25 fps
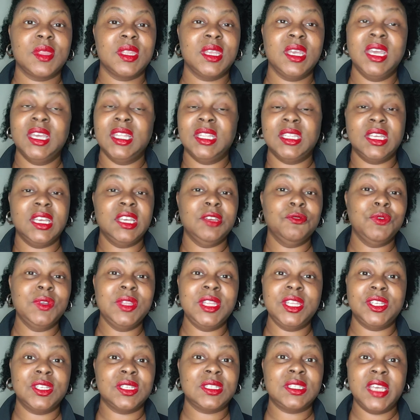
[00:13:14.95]
It
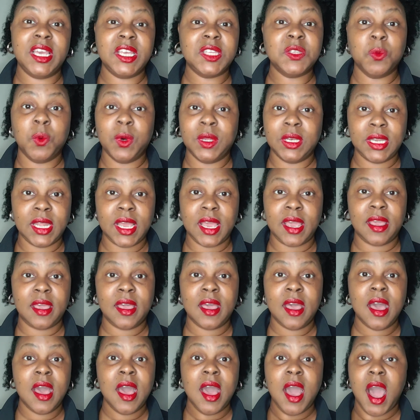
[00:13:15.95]
really just takes one day.
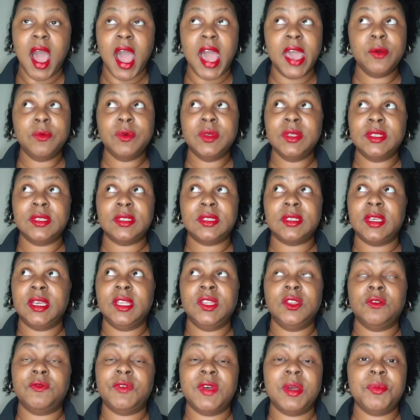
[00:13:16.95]
In
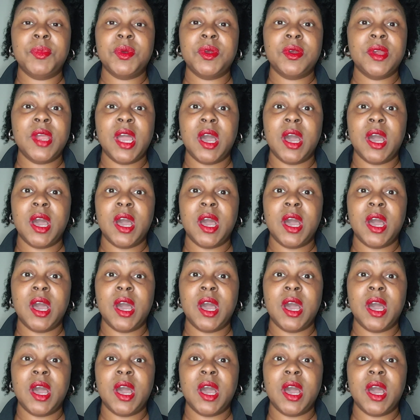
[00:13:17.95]
November,